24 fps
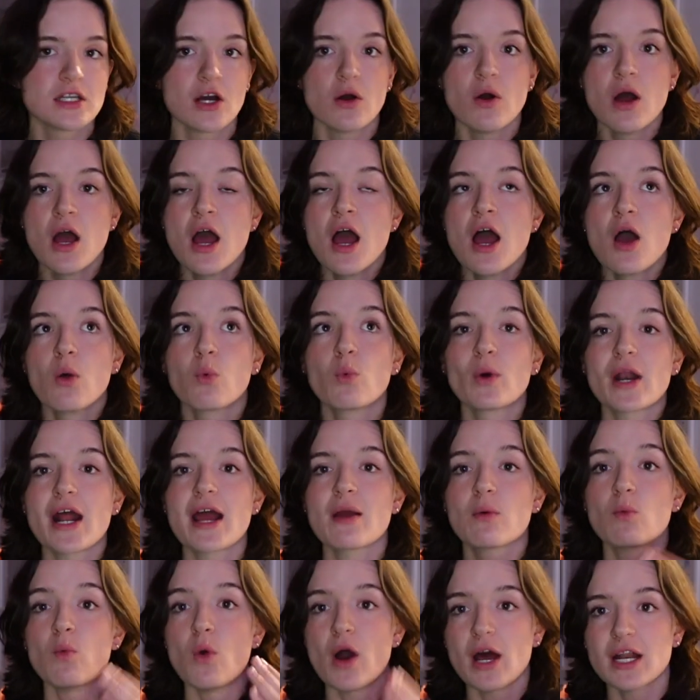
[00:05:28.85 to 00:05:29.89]
So
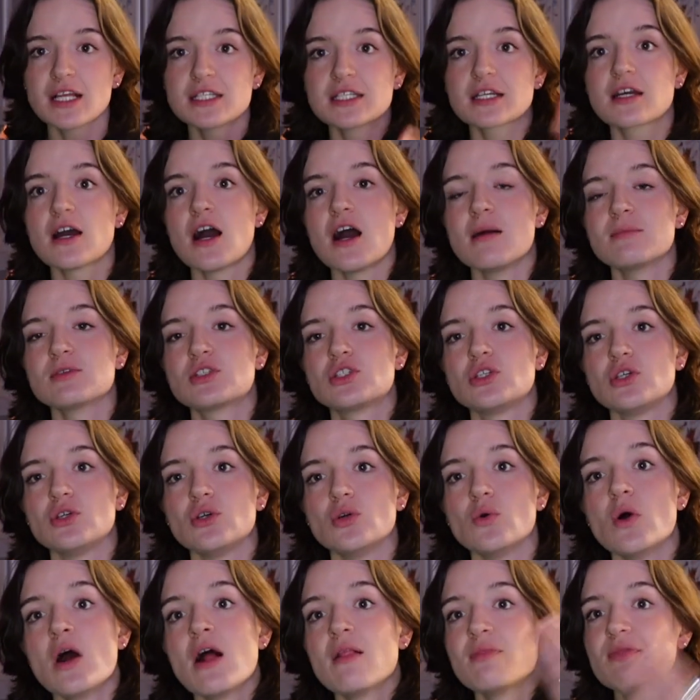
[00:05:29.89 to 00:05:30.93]
when I wanted to come
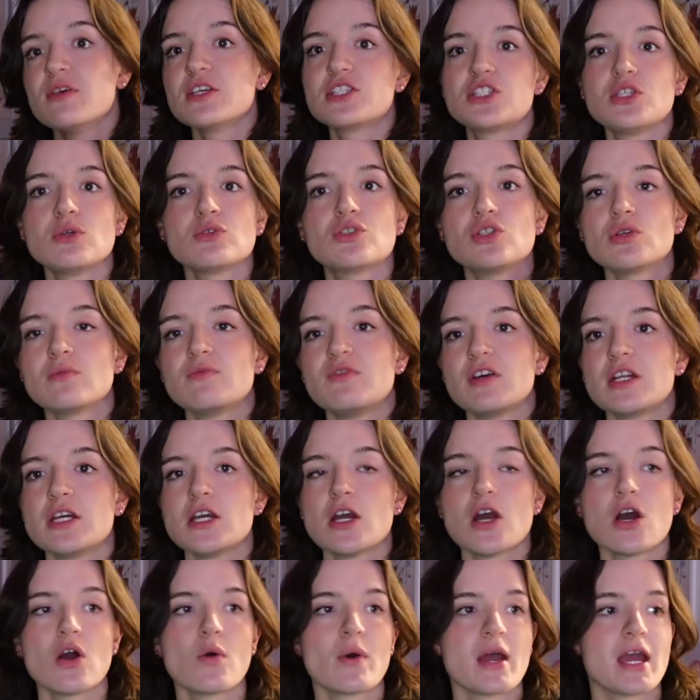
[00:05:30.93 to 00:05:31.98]
to this YouTube
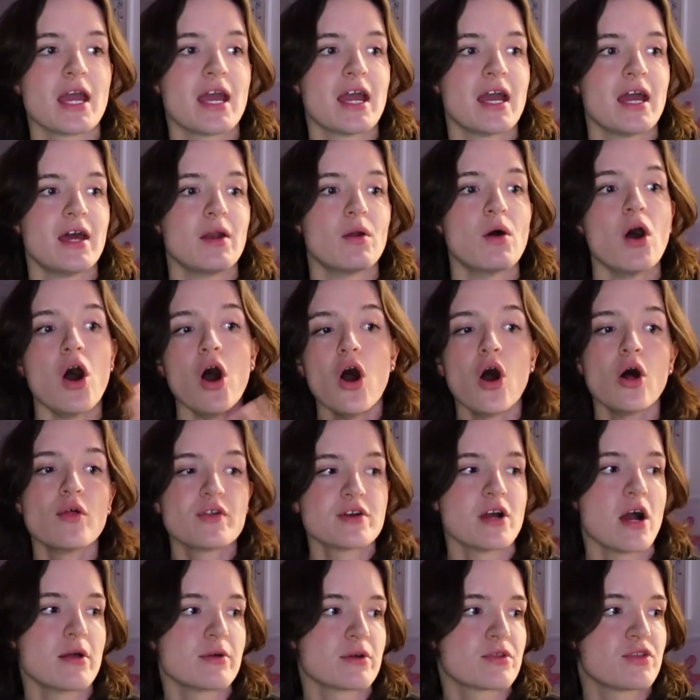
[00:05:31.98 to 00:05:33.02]
video and
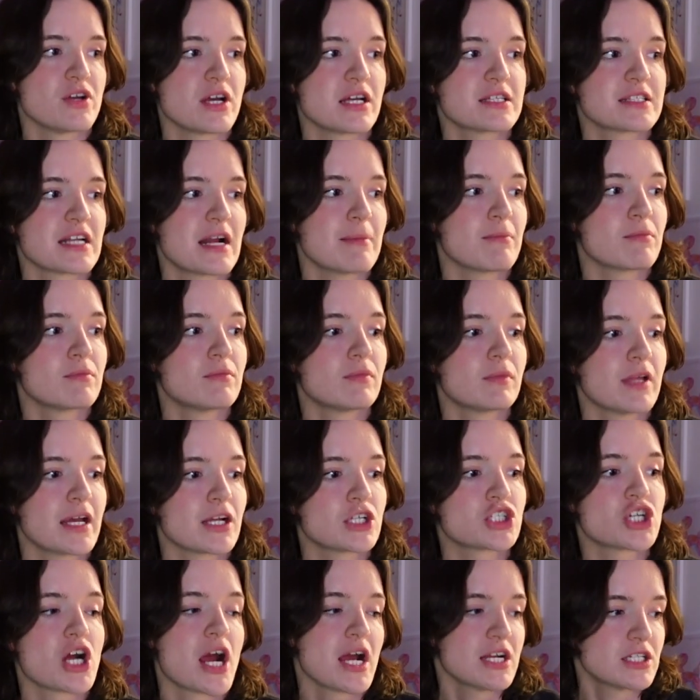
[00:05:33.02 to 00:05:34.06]
all the other things that I'm
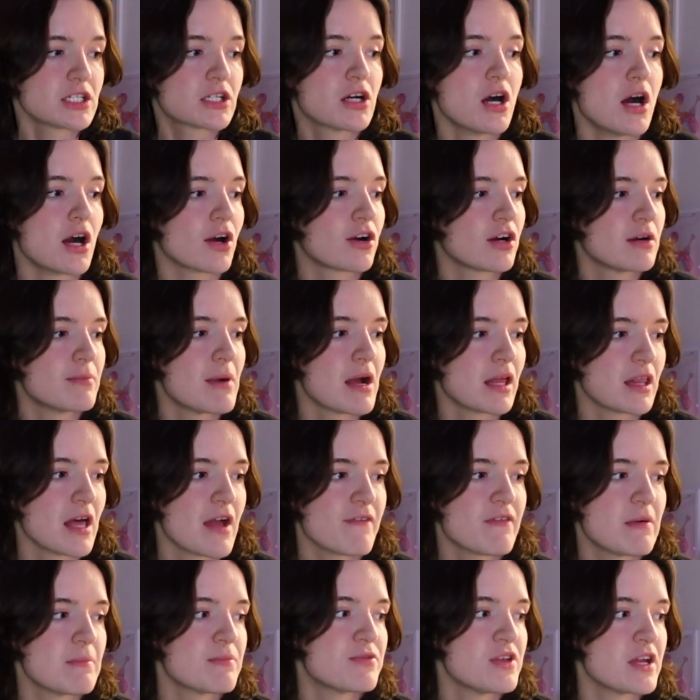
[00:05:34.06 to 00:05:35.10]
like trying to conquer in my
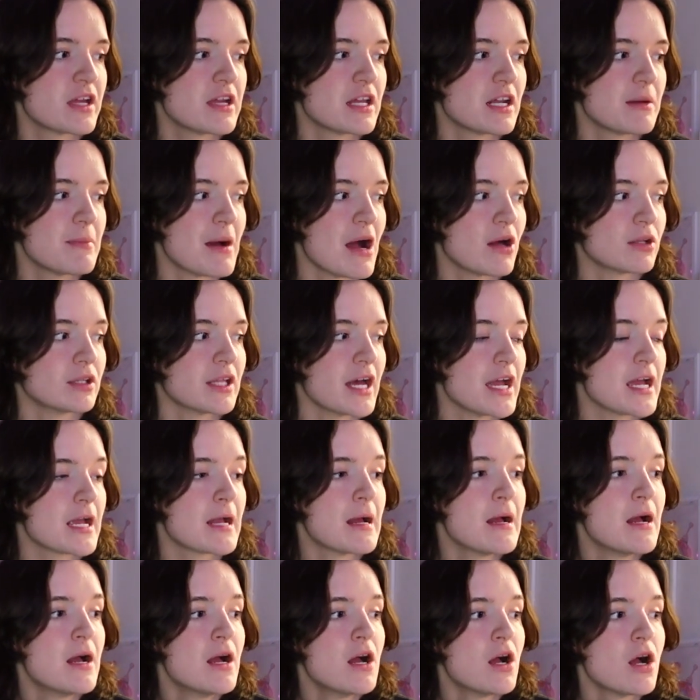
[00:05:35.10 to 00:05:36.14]
life, I'm thinking about
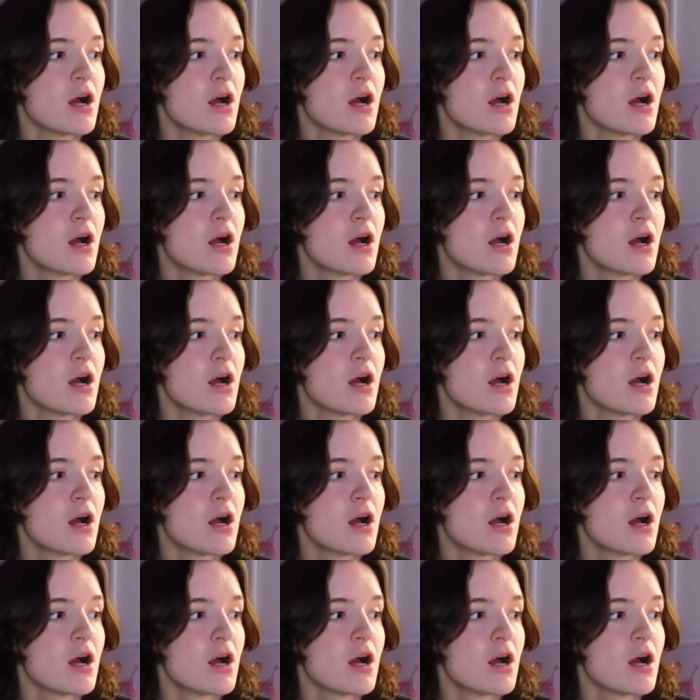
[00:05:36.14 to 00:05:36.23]
like,